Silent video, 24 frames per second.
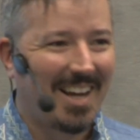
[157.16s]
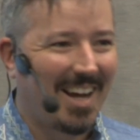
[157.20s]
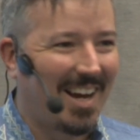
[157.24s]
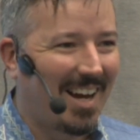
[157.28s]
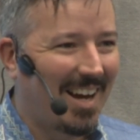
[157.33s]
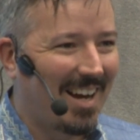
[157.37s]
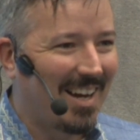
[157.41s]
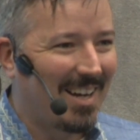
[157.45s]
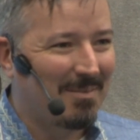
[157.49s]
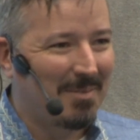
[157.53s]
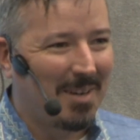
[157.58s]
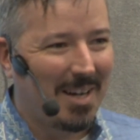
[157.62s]

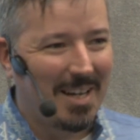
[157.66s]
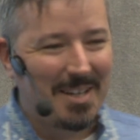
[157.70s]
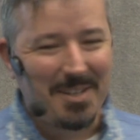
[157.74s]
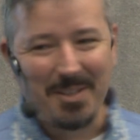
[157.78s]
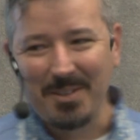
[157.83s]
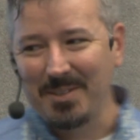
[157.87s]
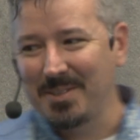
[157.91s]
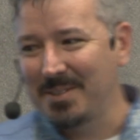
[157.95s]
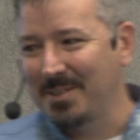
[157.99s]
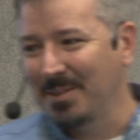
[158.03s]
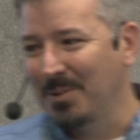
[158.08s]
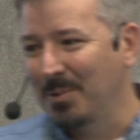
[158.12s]
I
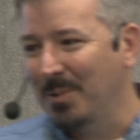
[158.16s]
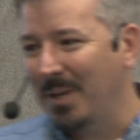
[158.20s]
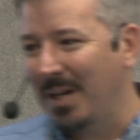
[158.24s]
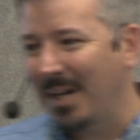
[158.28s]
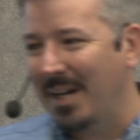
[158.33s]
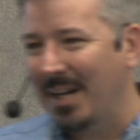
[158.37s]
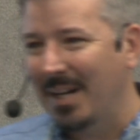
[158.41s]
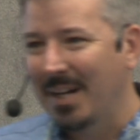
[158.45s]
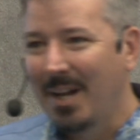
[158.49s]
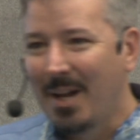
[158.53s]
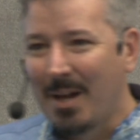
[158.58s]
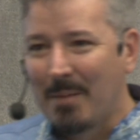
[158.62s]
used
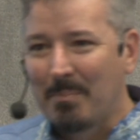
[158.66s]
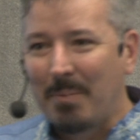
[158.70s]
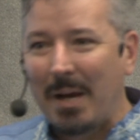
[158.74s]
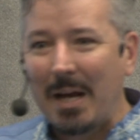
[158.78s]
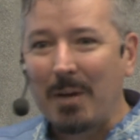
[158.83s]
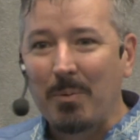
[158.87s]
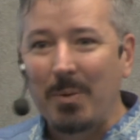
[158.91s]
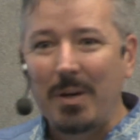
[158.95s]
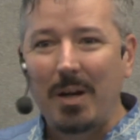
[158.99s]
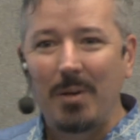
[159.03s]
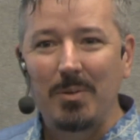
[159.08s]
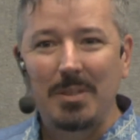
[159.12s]
to,
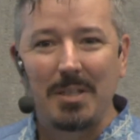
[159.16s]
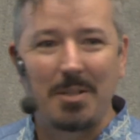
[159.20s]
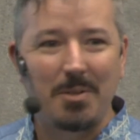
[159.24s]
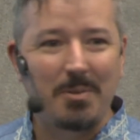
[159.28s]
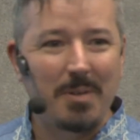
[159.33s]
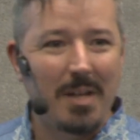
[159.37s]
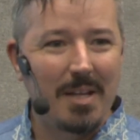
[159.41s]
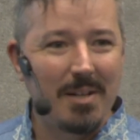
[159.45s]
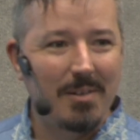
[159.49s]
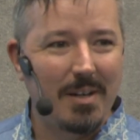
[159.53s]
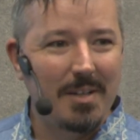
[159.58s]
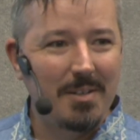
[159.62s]
back when I was
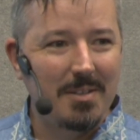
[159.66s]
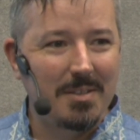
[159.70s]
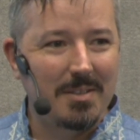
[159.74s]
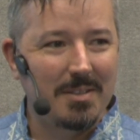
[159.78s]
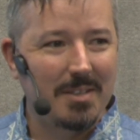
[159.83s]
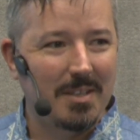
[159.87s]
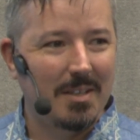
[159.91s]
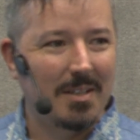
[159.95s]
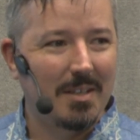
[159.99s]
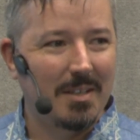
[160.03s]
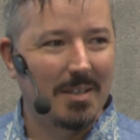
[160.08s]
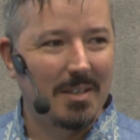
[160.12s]
Australia, I used
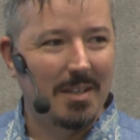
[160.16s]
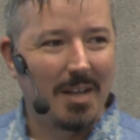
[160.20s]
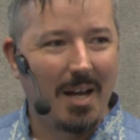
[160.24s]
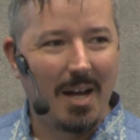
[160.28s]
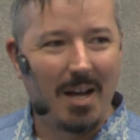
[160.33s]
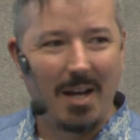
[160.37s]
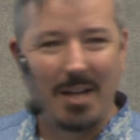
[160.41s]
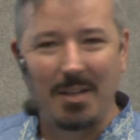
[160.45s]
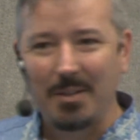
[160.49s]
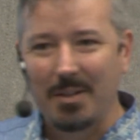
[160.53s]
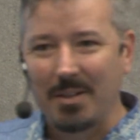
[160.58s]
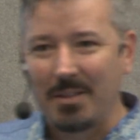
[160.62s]
to
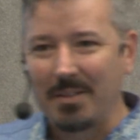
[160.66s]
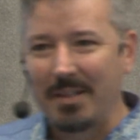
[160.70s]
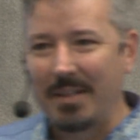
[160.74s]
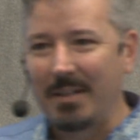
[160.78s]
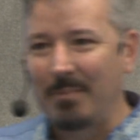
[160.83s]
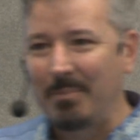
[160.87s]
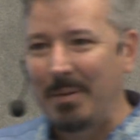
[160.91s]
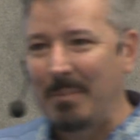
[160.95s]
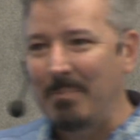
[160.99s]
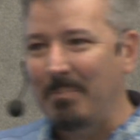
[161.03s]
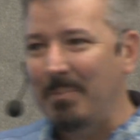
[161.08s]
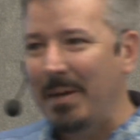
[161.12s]
look a
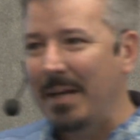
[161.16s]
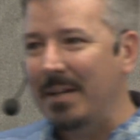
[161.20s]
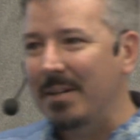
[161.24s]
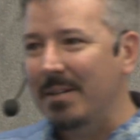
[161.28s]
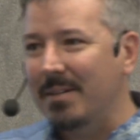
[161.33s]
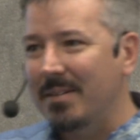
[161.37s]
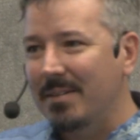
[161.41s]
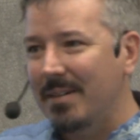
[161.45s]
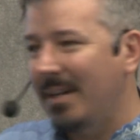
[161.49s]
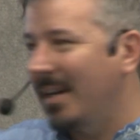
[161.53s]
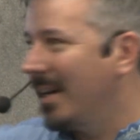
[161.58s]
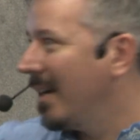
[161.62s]
little bit
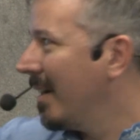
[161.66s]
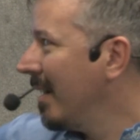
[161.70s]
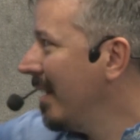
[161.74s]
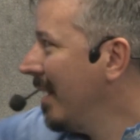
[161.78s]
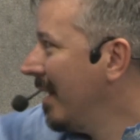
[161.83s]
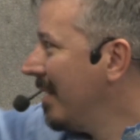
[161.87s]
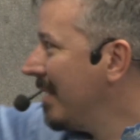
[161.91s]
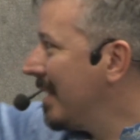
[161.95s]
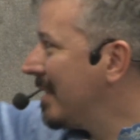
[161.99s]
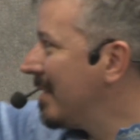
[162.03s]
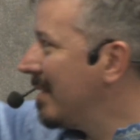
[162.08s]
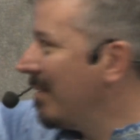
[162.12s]
better.
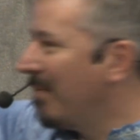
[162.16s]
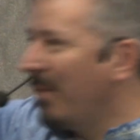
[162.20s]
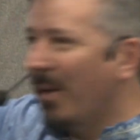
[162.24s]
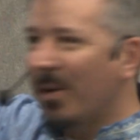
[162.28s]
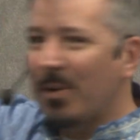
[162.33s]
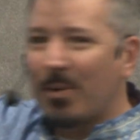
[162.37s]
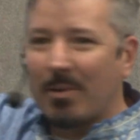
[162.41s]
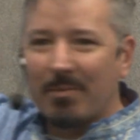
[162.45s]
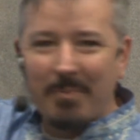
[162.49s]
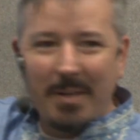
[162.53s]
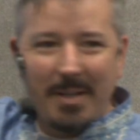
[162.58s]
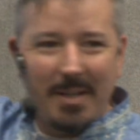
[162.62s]
This is a
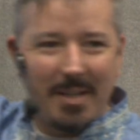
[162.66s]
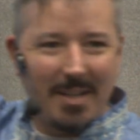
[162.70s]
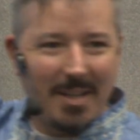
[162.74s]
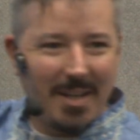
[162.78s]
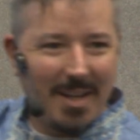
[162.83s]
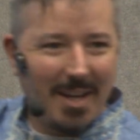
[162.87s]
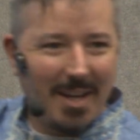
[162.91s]
photo of me